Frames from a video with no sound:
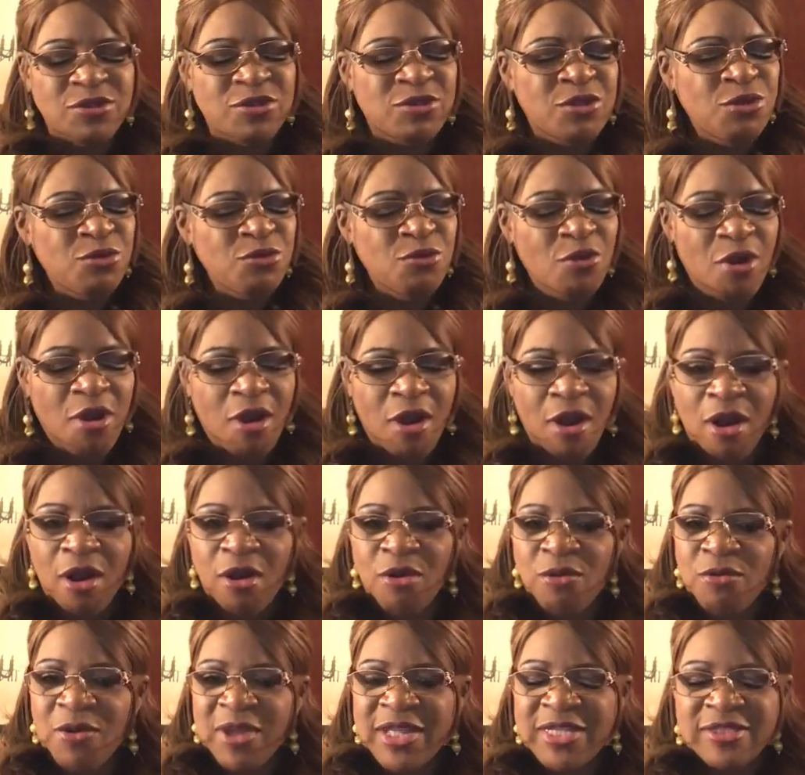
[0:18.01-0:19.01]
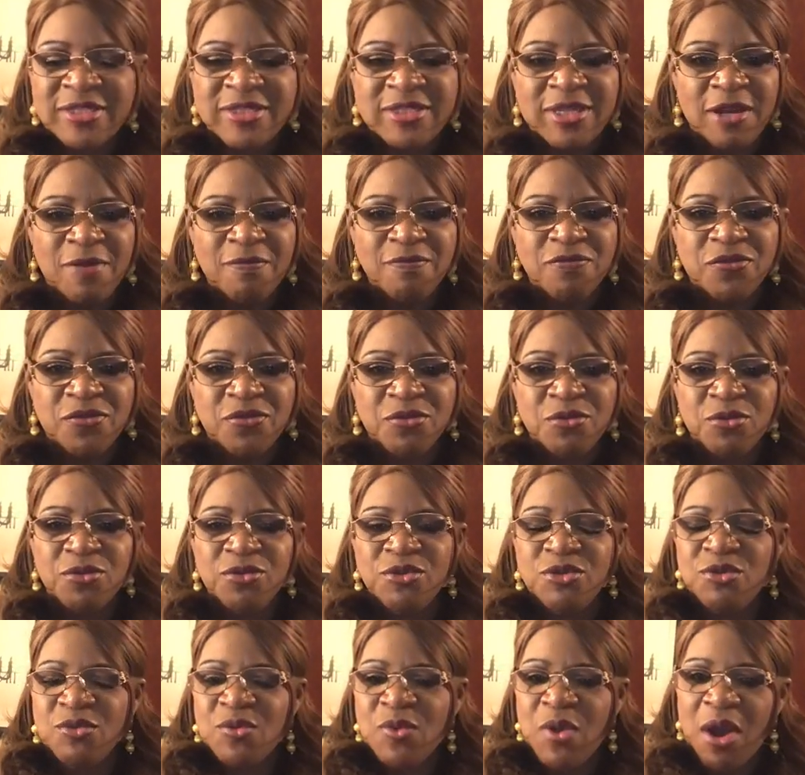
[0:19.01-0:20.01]
You always come through,
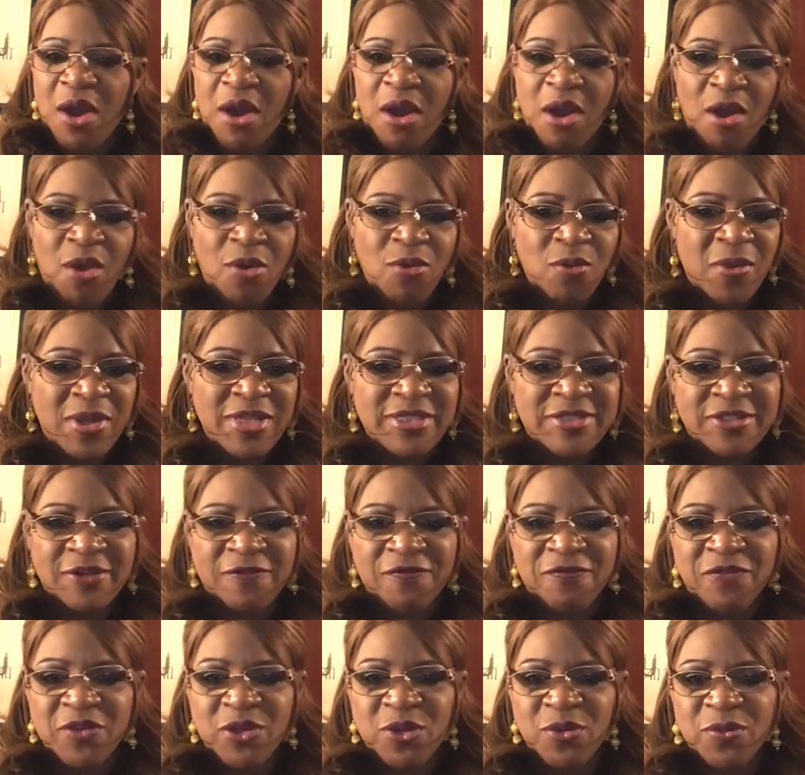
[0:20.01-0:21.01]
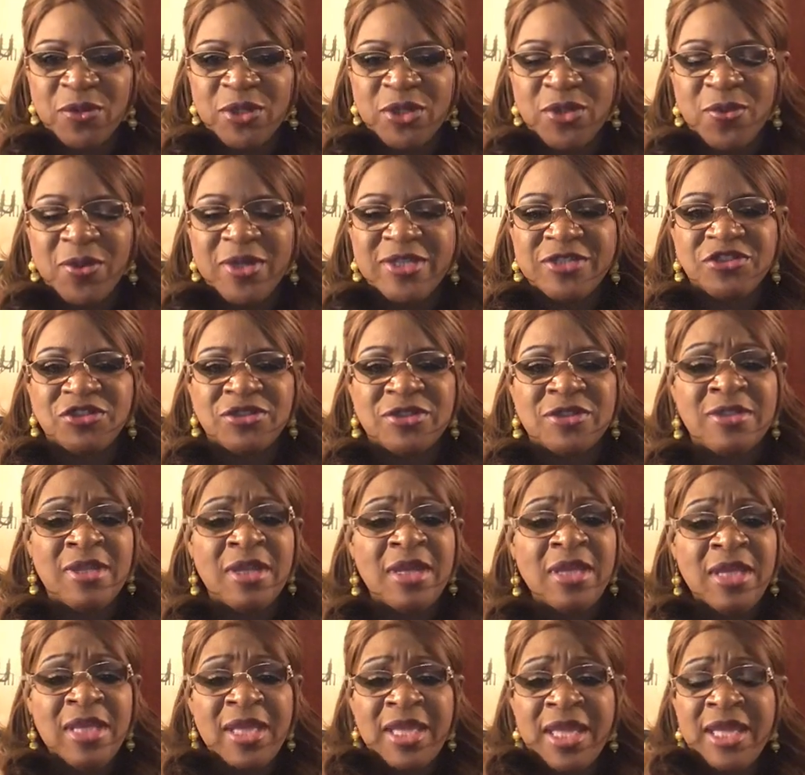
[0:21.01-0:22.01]
you always are filled with questions,
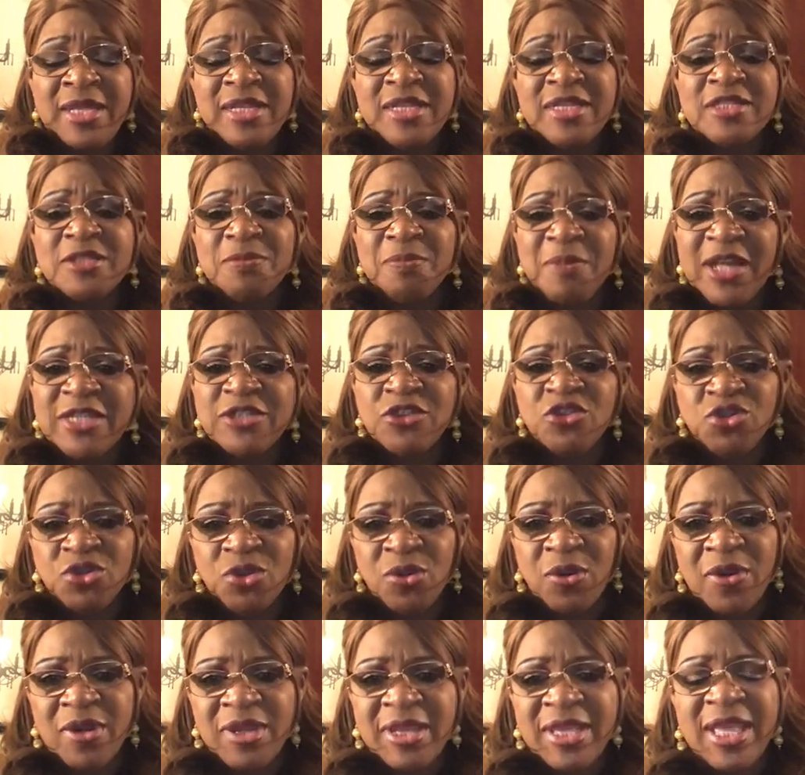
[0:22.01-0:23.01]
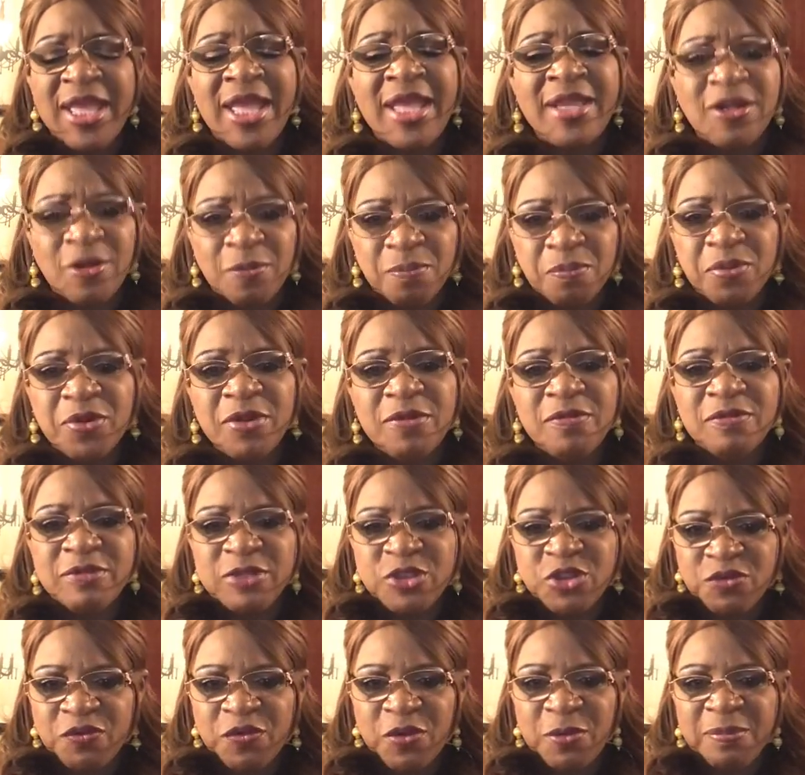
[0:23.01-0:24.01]
and it's my joy and a
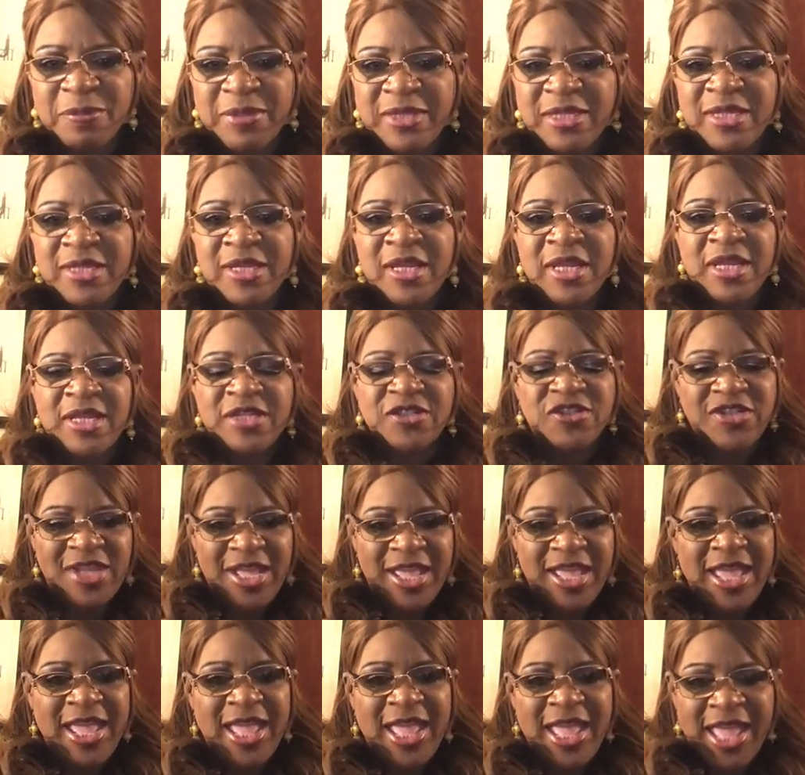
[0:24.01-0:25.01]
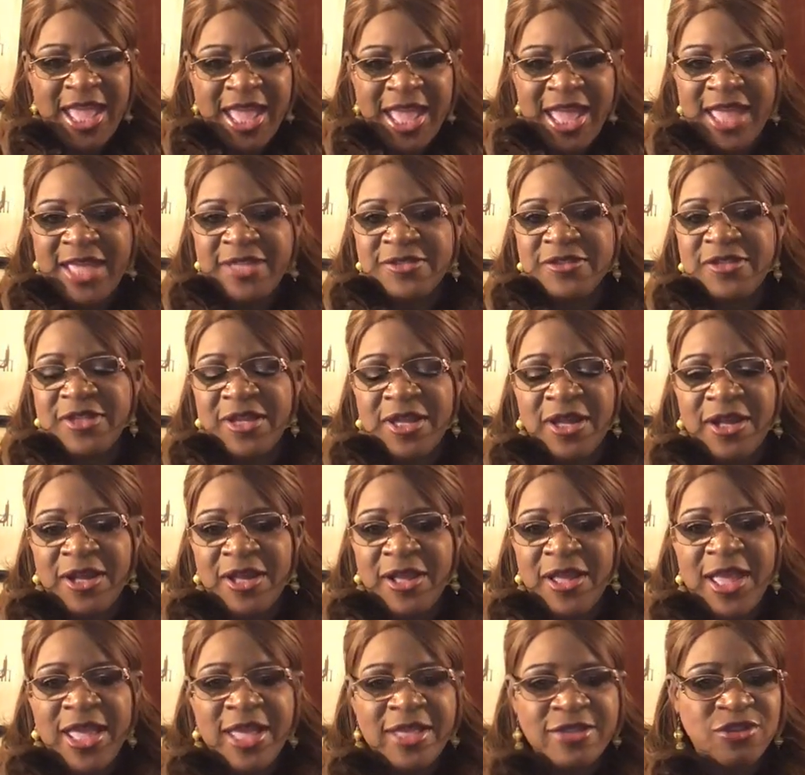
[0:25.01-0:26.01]
privilege for me to
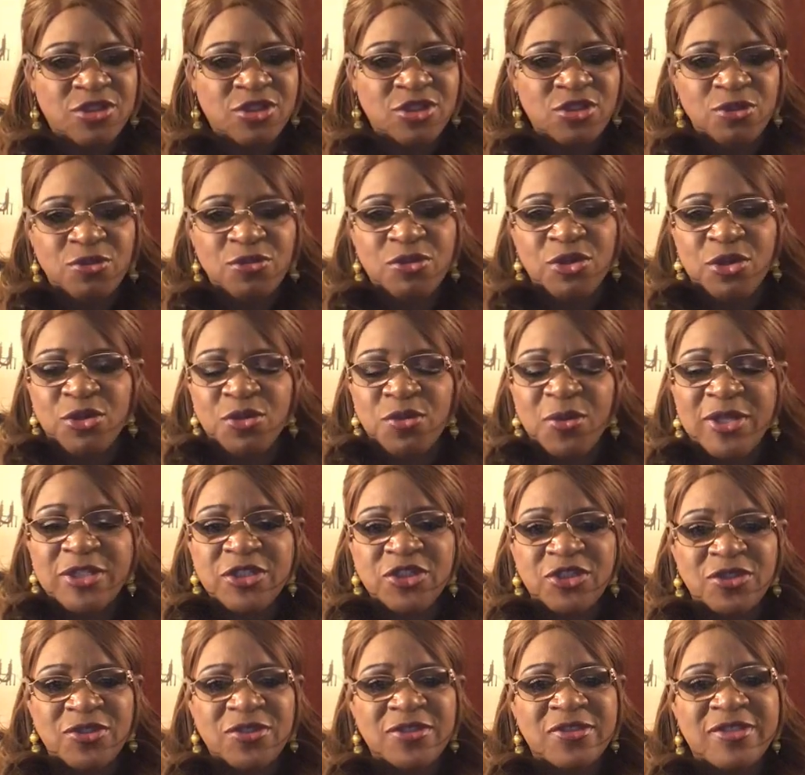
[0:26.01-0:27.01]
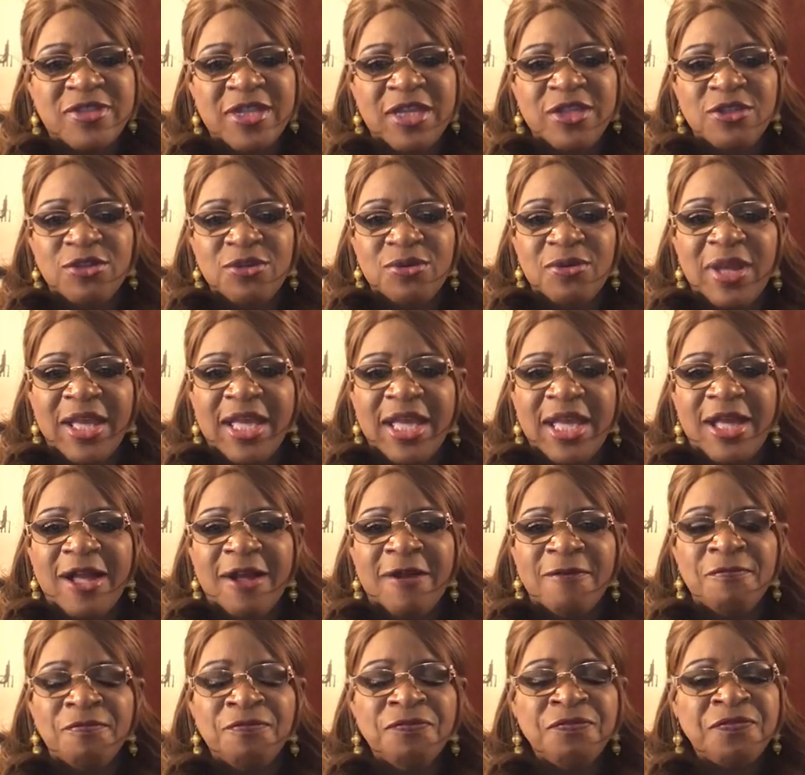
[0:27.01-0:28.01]
uh, answer the questions that you
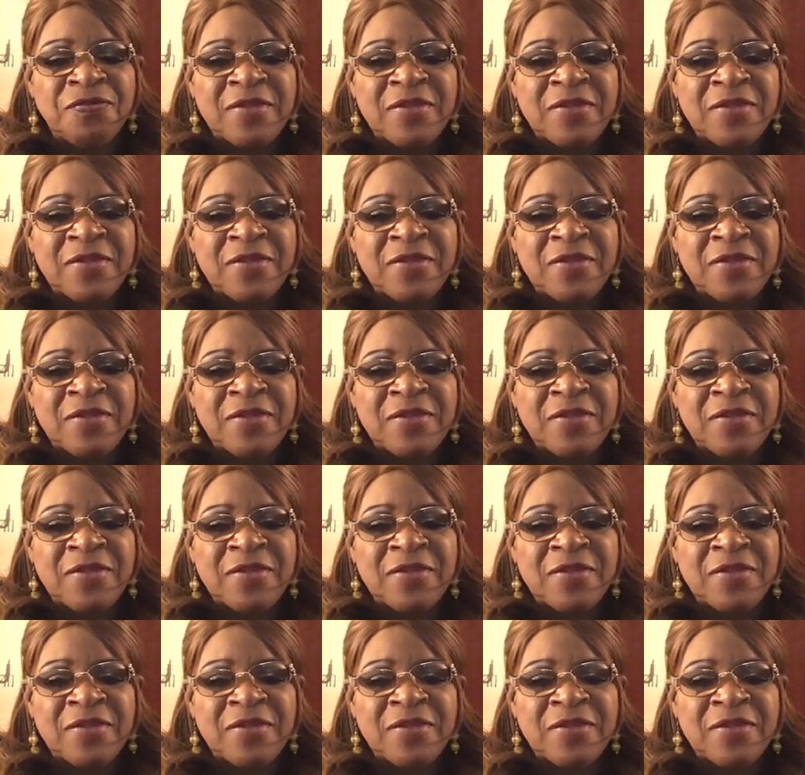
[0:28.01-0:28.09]
have.